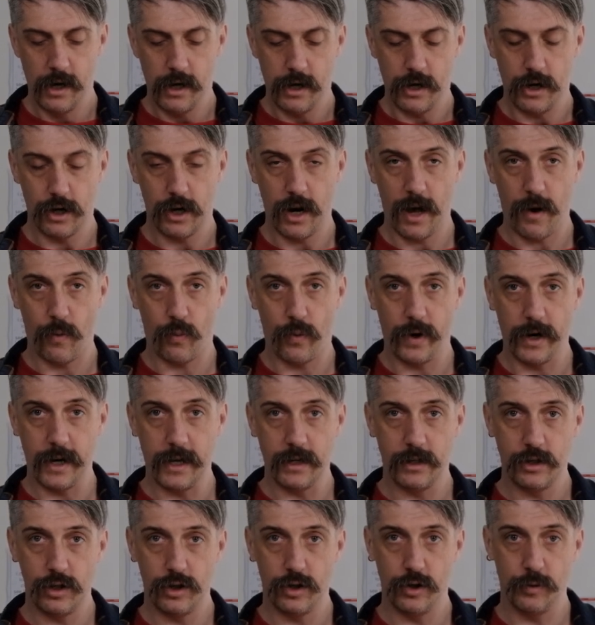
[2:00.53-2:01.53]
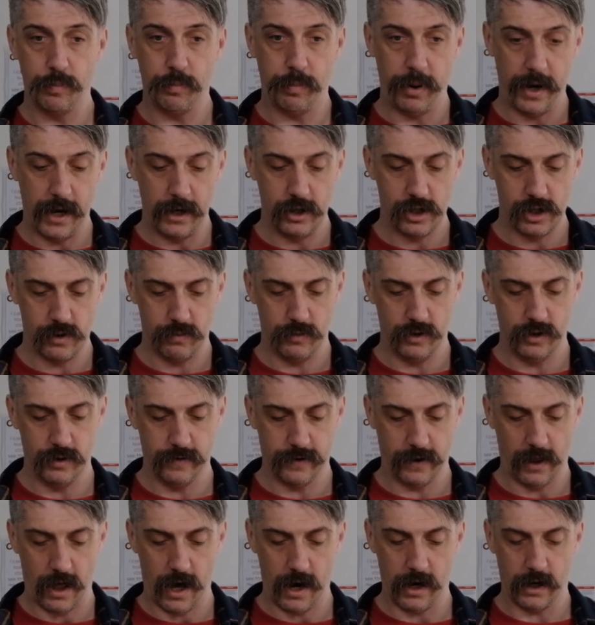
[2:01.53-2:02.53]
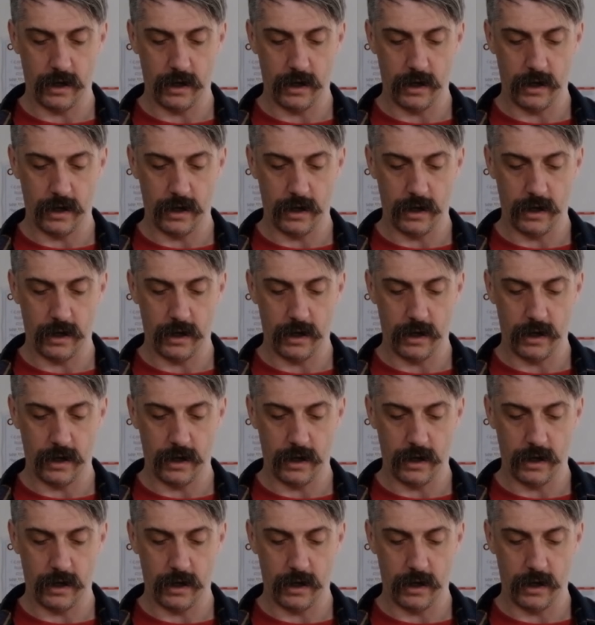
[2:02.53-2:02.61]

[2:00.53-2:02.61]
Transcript: You're not wanting to pinch and move a lot of